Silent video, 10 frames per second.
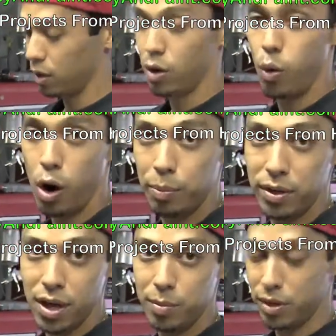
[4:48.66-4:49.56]
a low
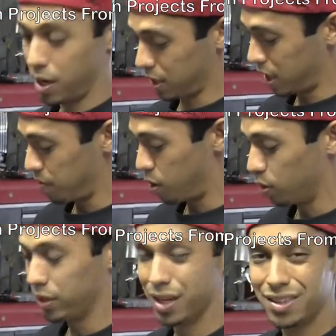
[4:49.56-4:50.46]
RPM, you got to keep
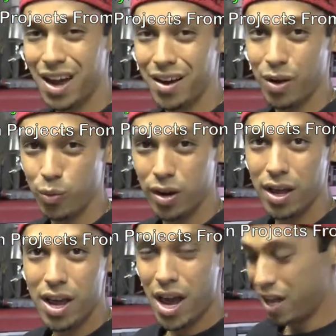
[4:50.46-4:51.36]
holding it down at one,
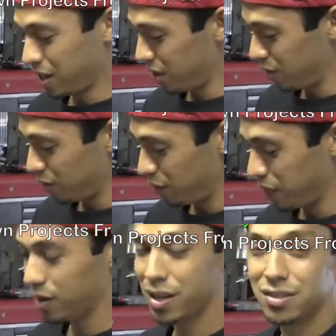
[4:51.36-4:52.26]
and then your
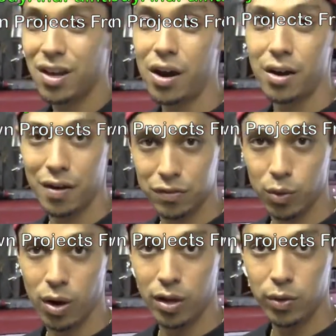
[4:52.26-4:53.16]
finger gets tired after a while.